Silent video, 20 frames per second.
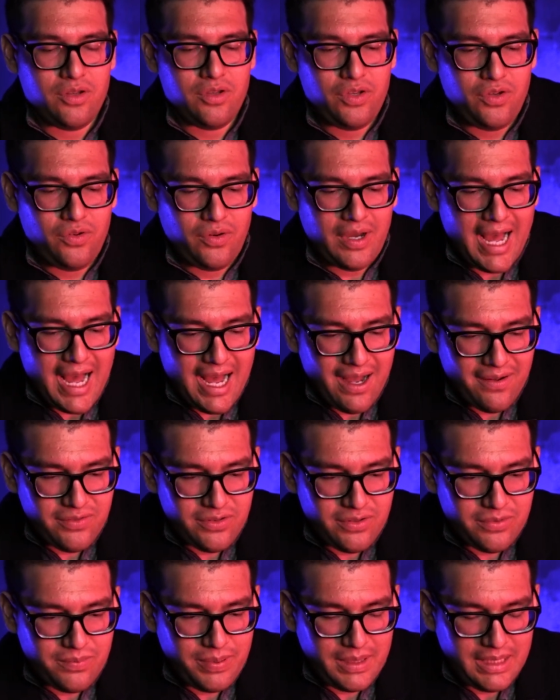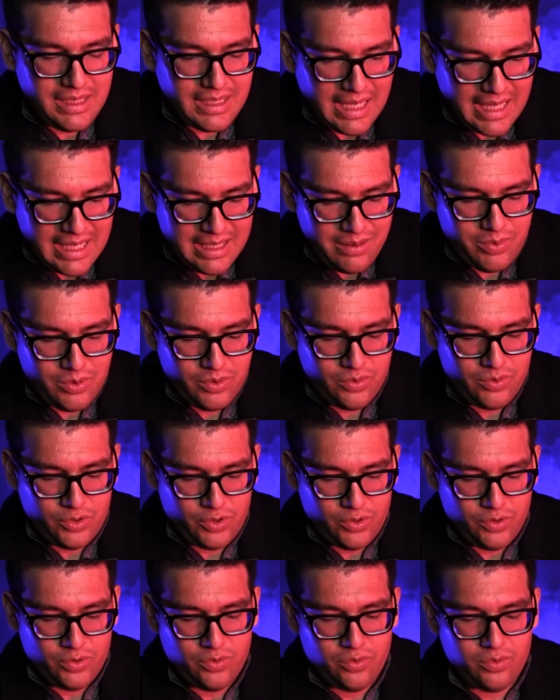You have to be able
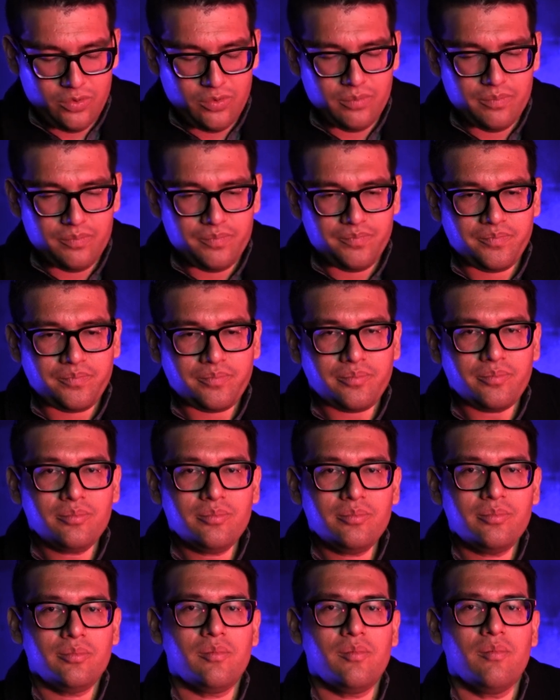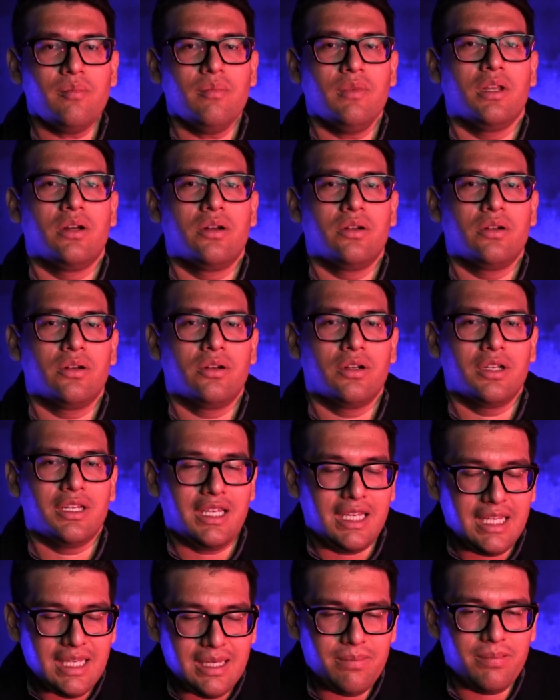to
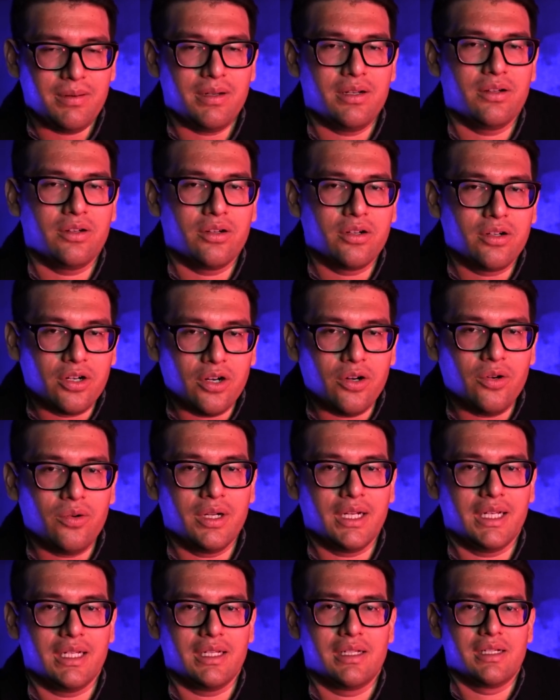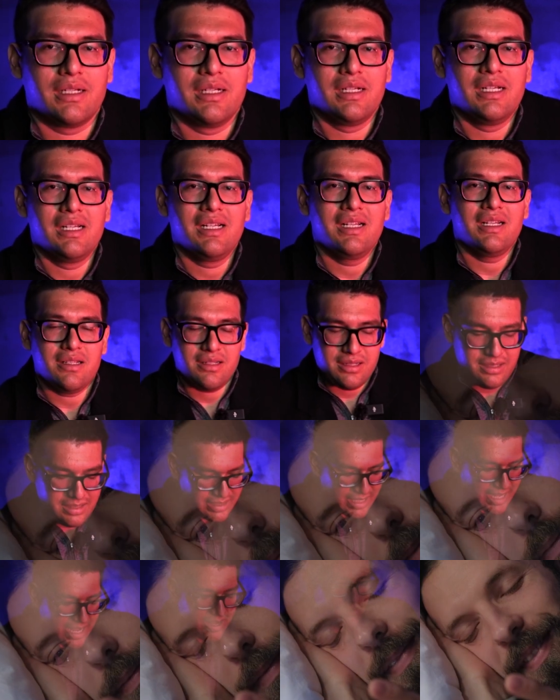keep growing.
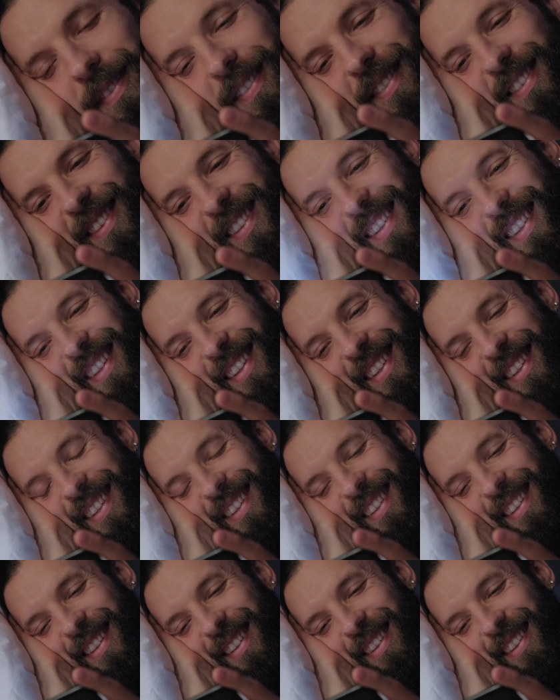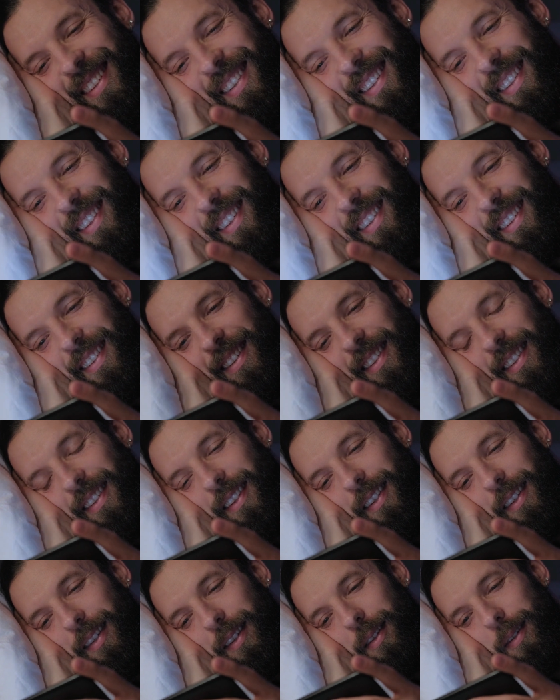Stop wasting time on
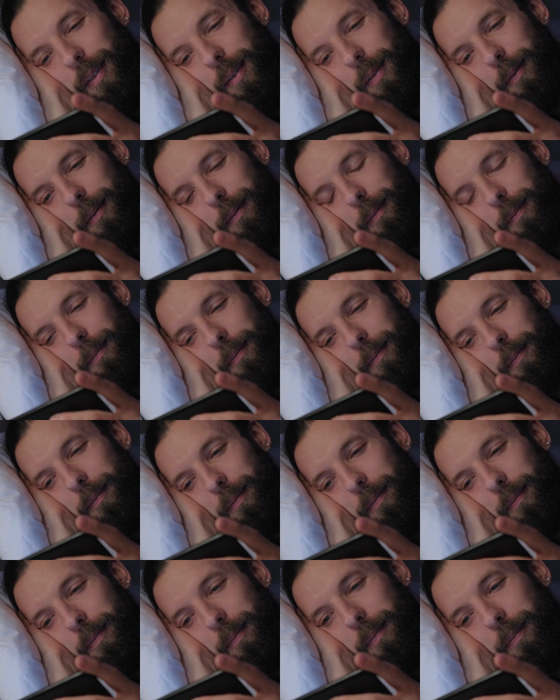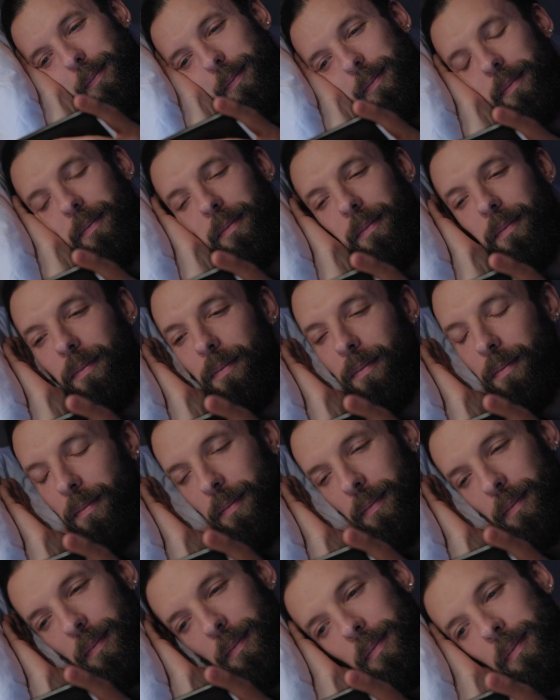Facebook, on TikTok,
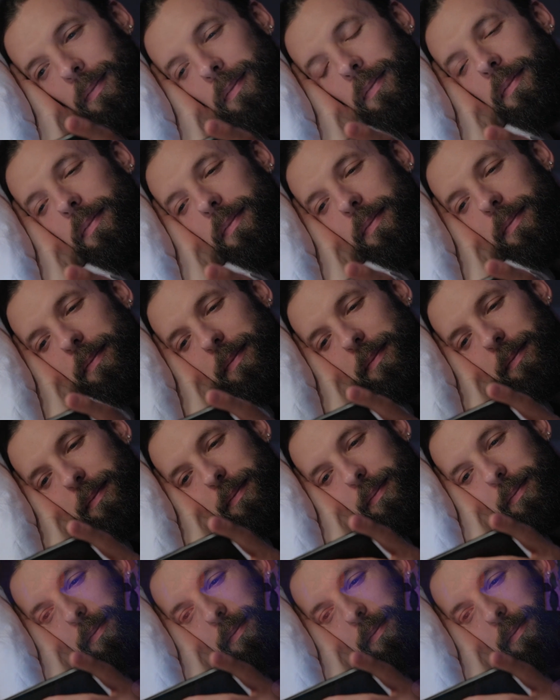watching La